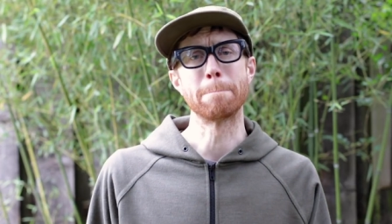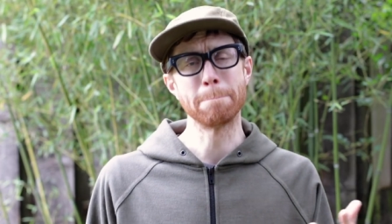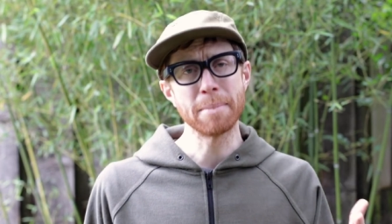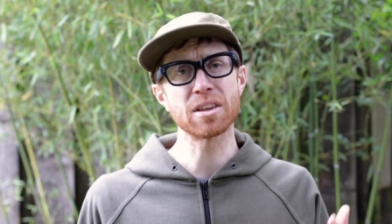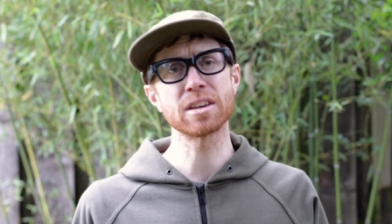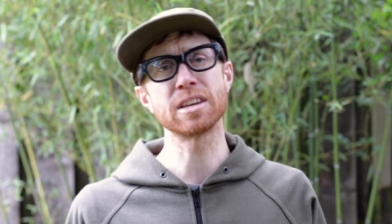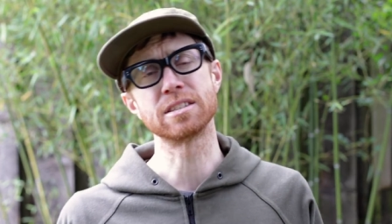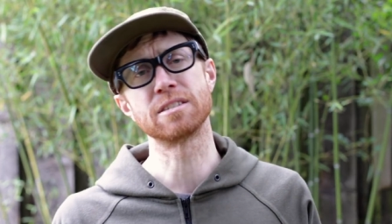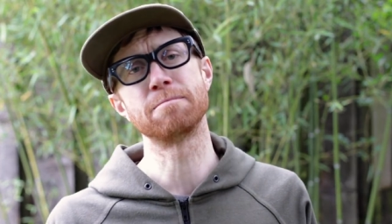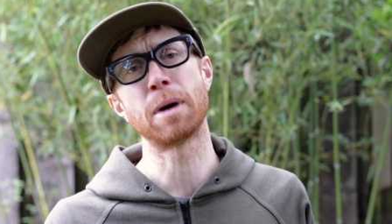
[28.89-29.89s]

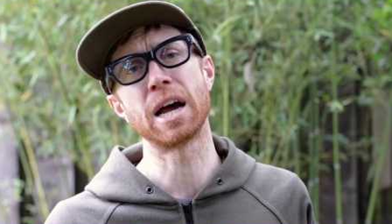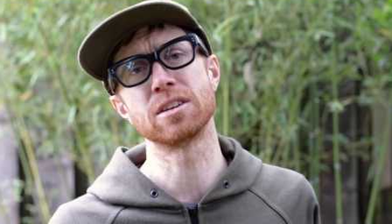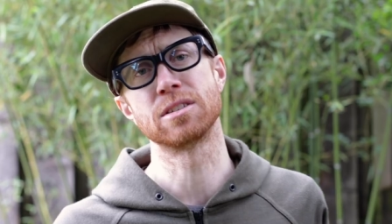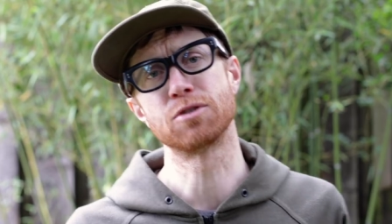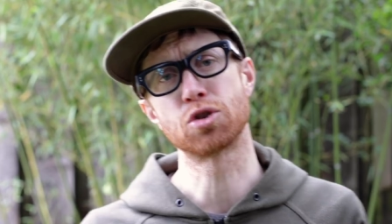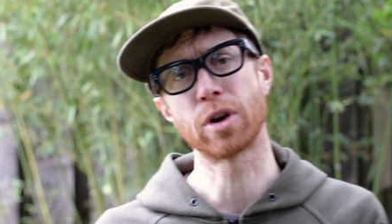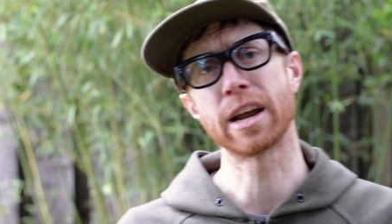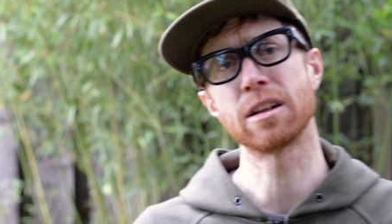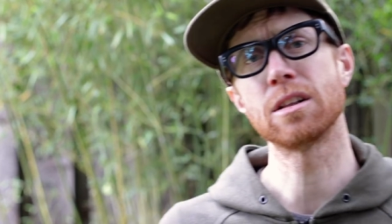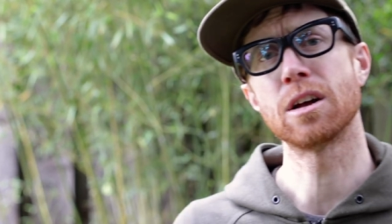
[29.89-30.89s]
millions of miles of
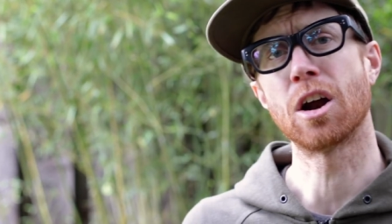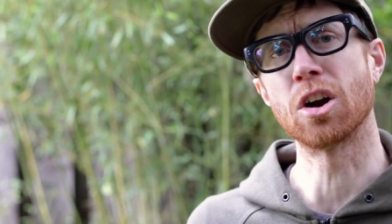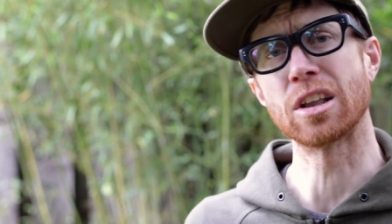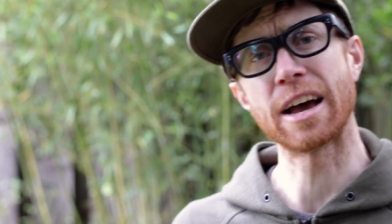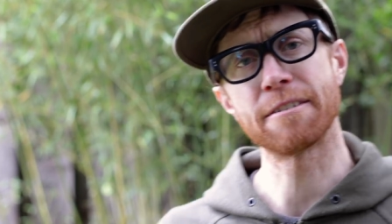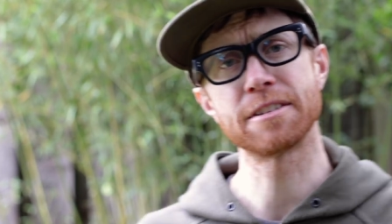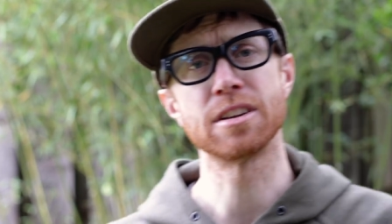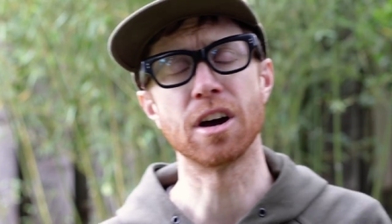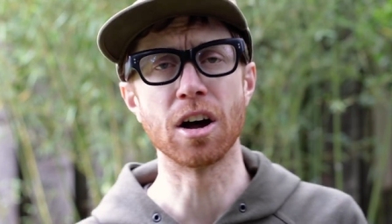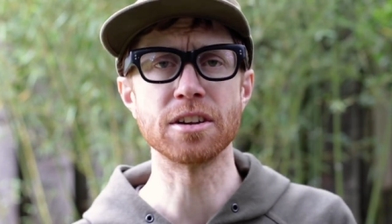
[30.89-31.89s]
trail are left
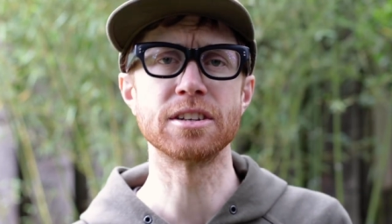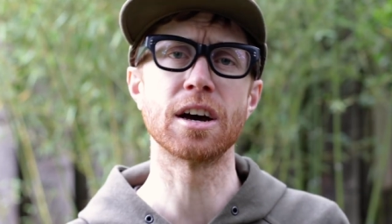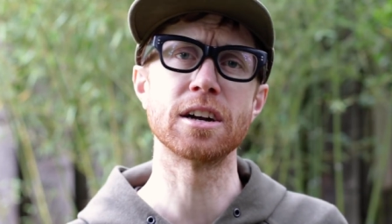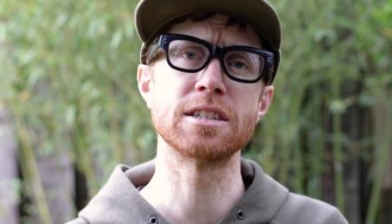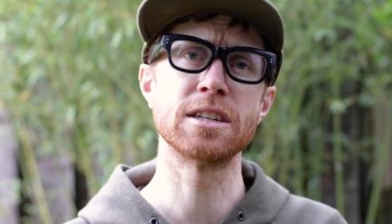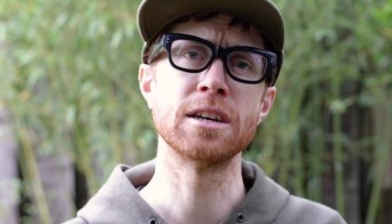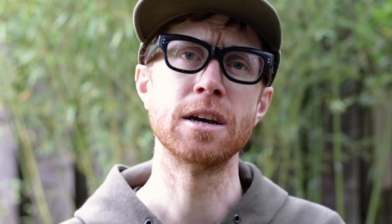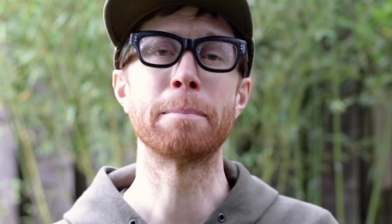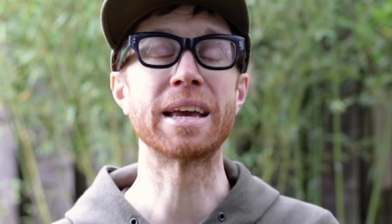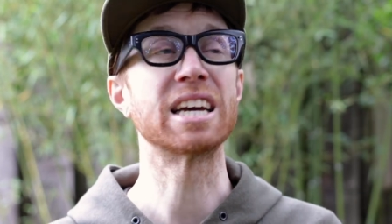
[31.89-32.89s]
untouched
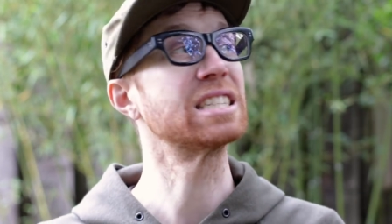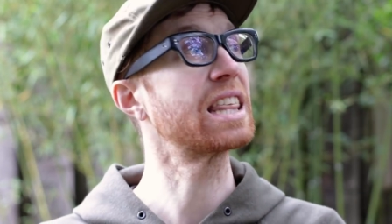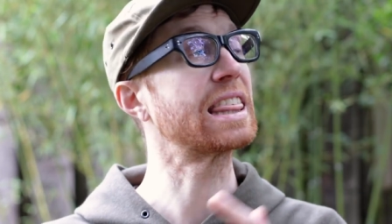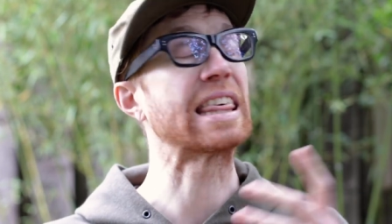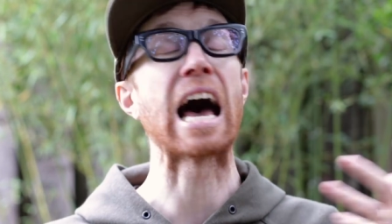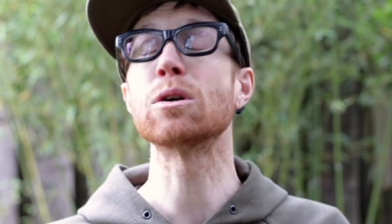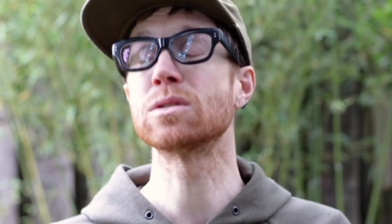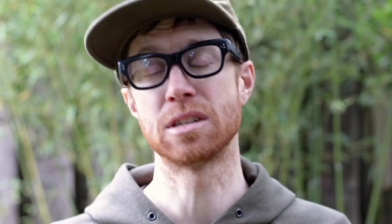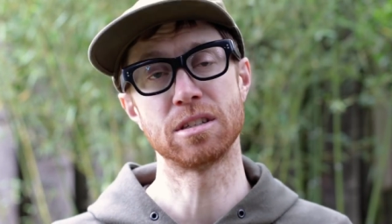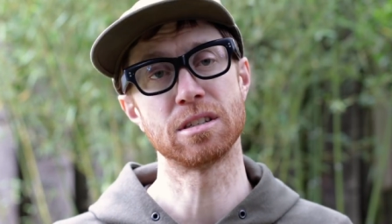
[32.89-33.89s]
because
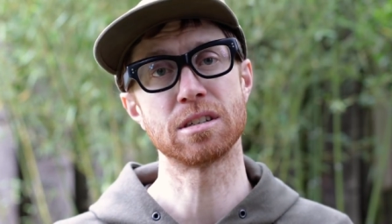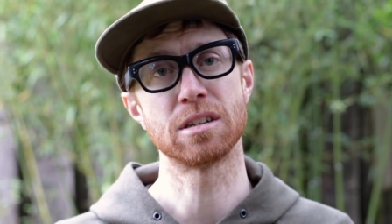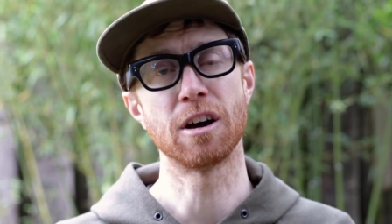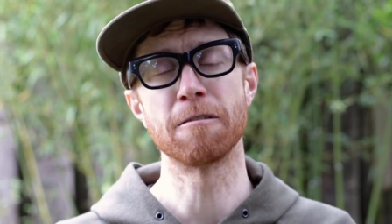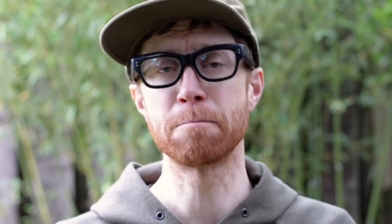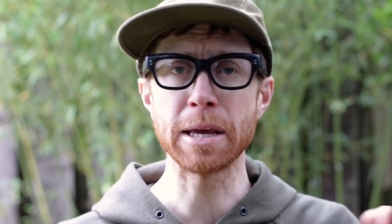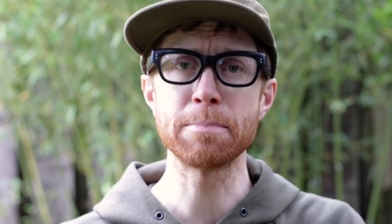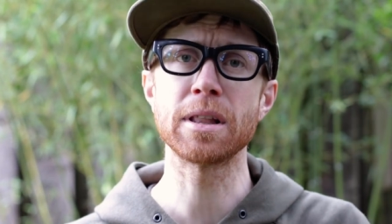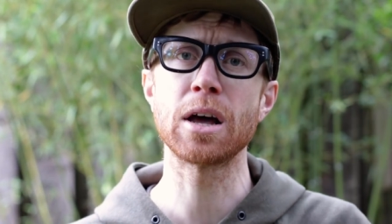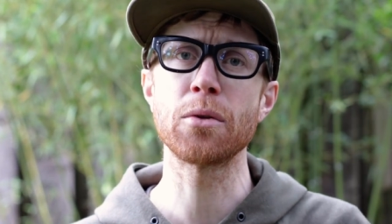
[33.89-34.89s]
thousands of
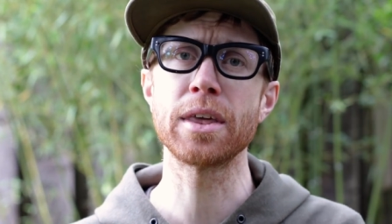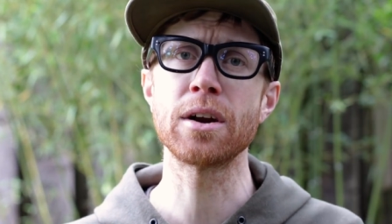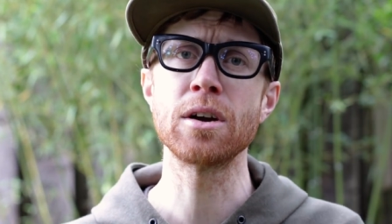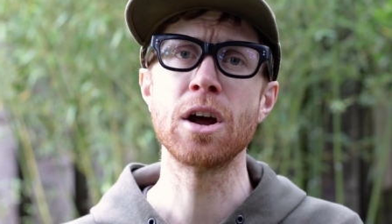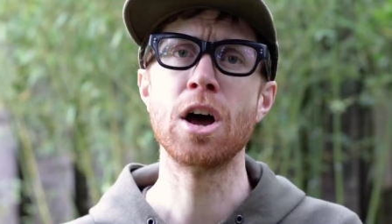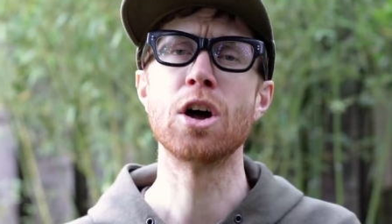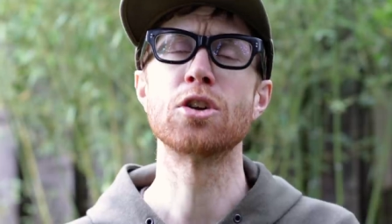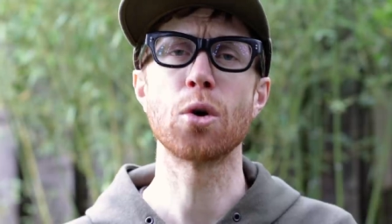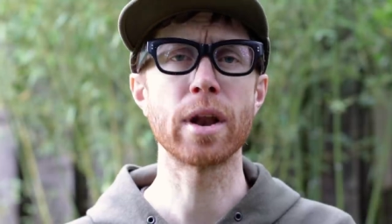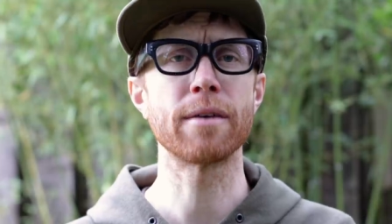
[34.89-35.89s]
people out there
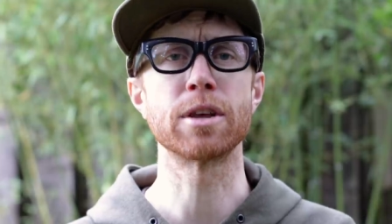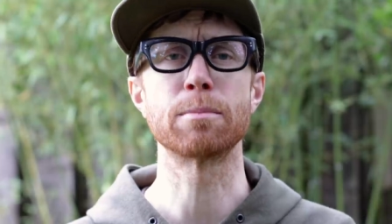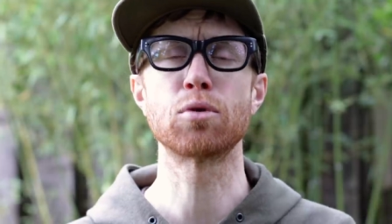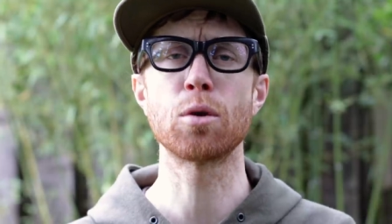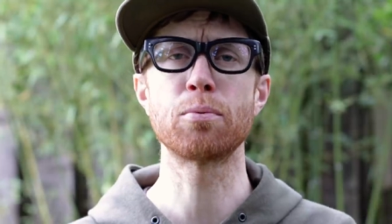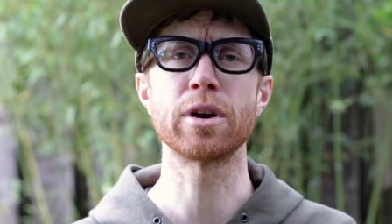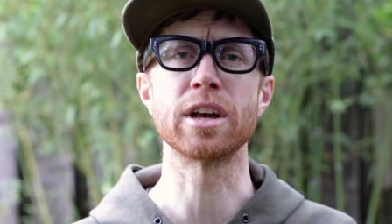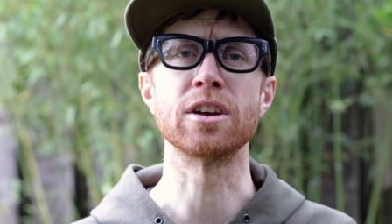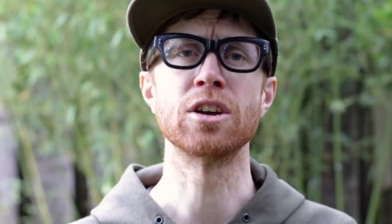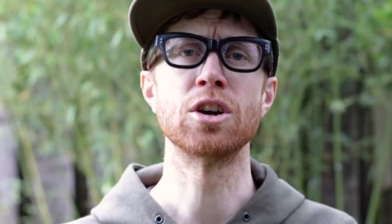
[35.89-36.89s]
don't have the
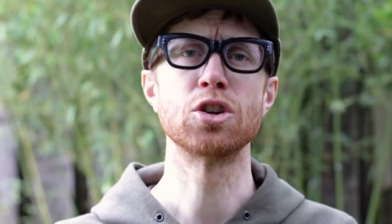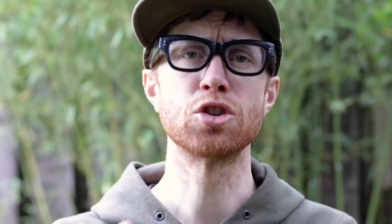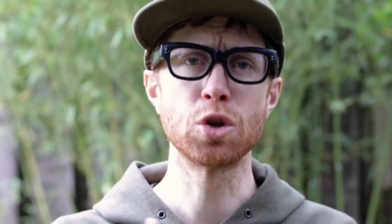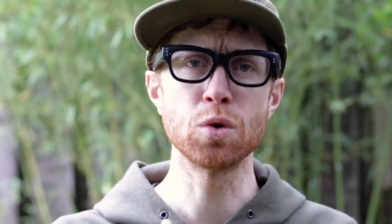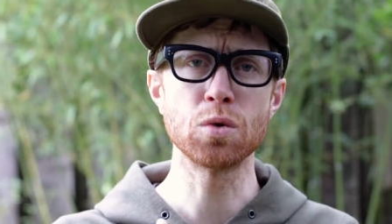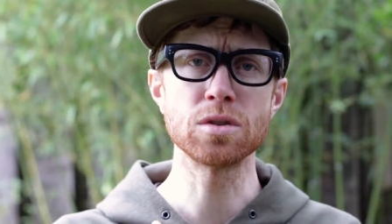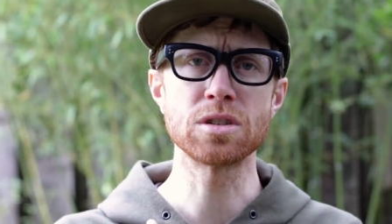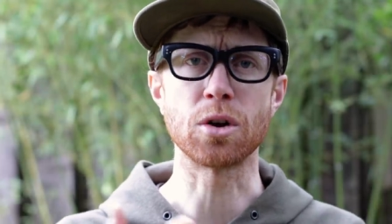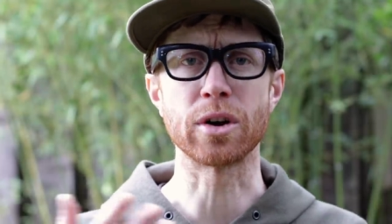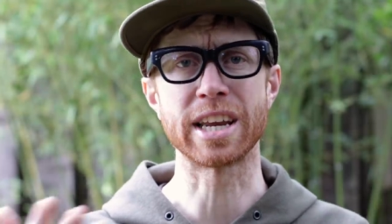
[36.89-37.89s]
appropriate
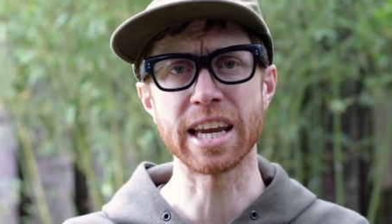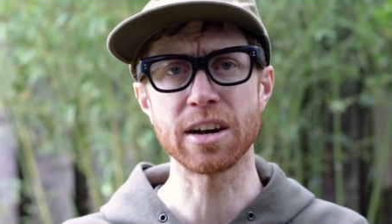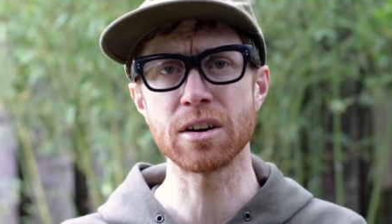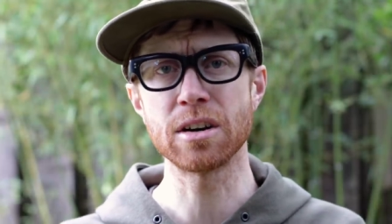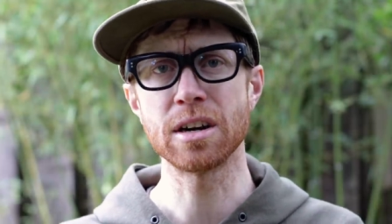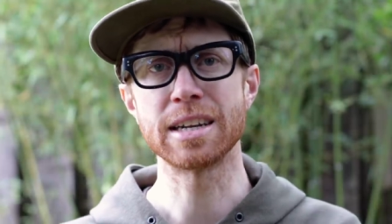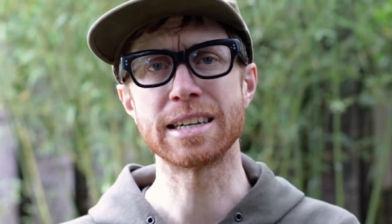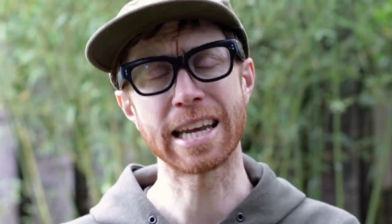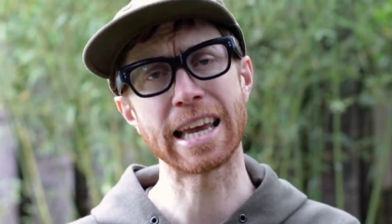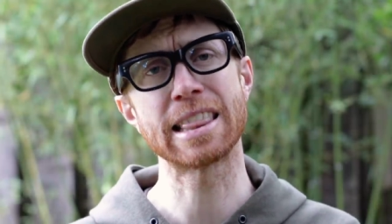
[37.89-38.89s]
tools or gear
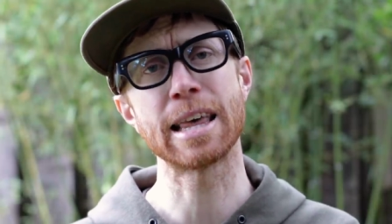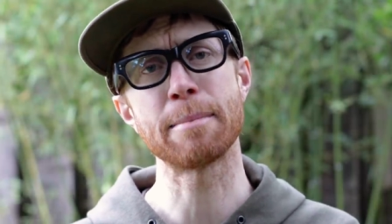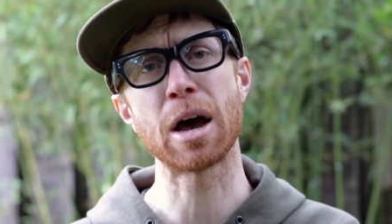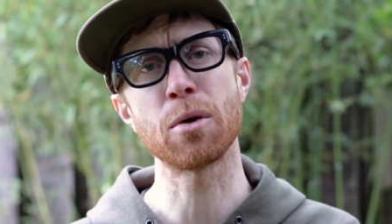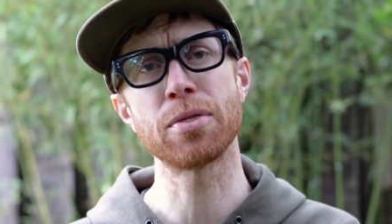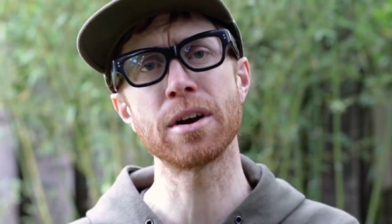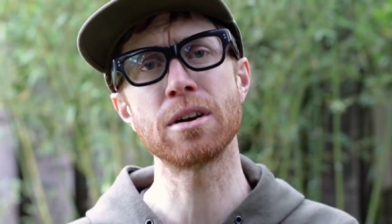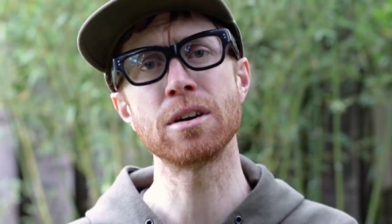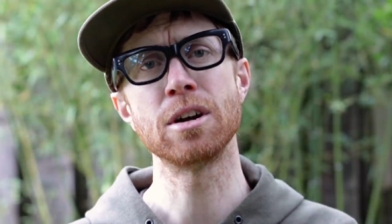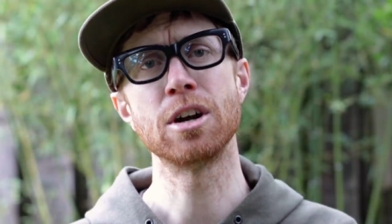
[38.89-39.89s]
to get them out
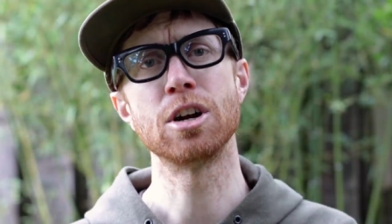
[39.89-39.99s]
there